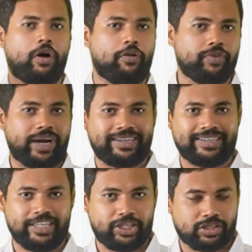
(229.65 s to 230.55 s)
of United
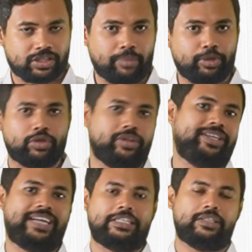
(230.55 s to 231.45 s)
Nations Commission on
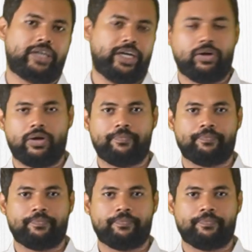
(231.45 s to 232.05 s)
International Trade Law.